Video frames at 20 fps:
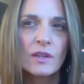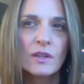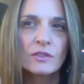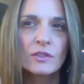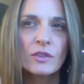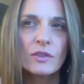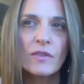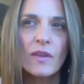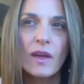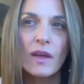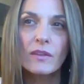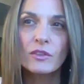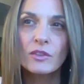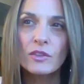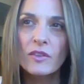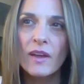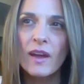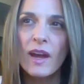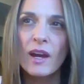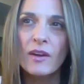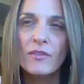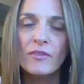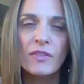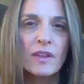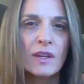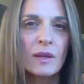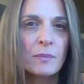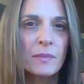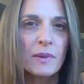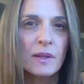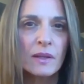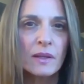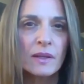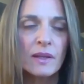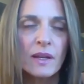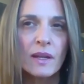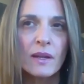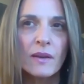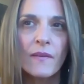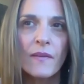Do they have the
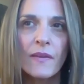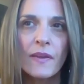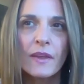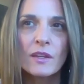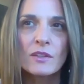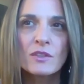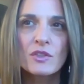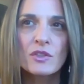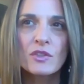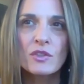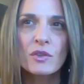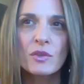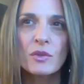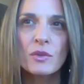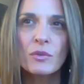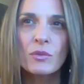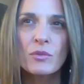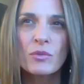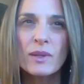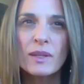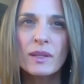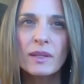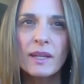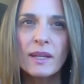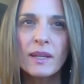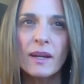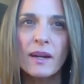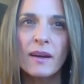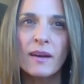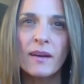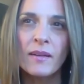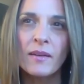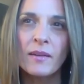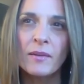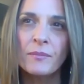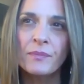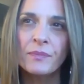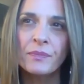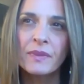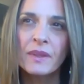ability to really
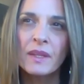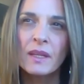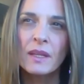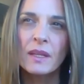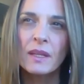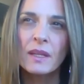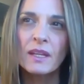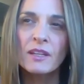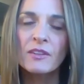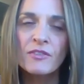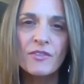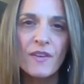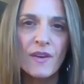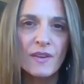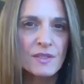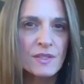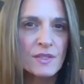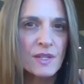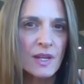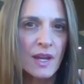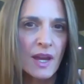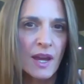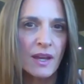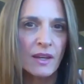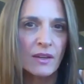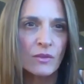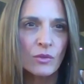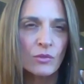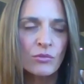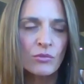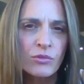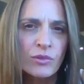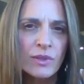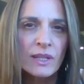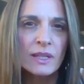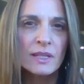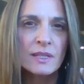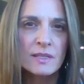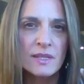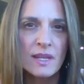investigate
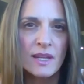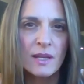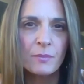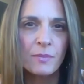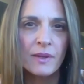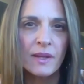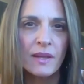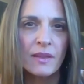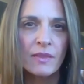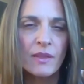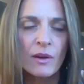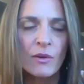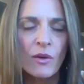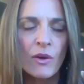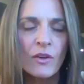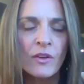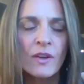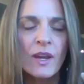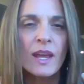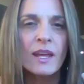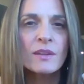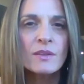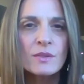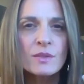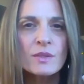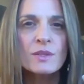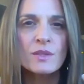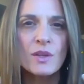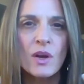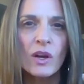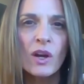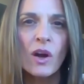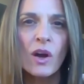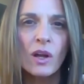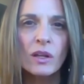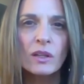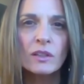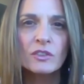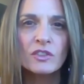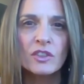really deeply their own inner
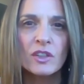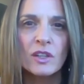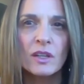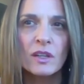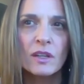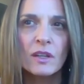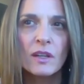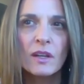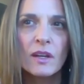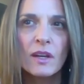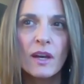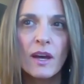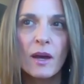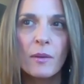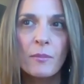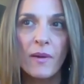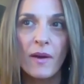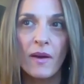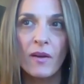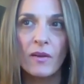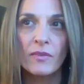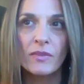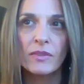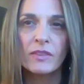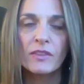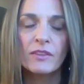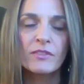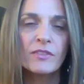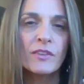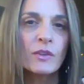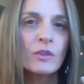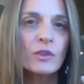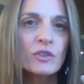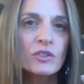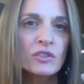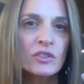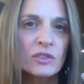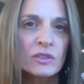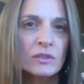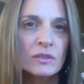psychology about the
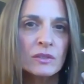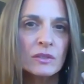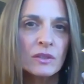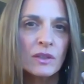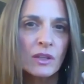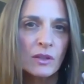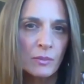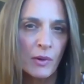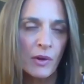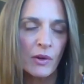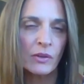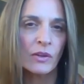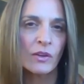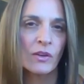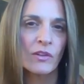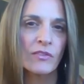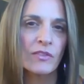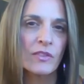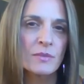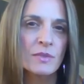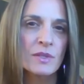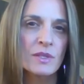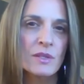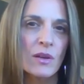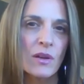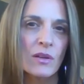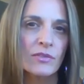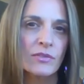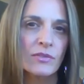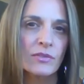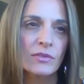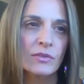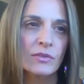Venusian component of themselves,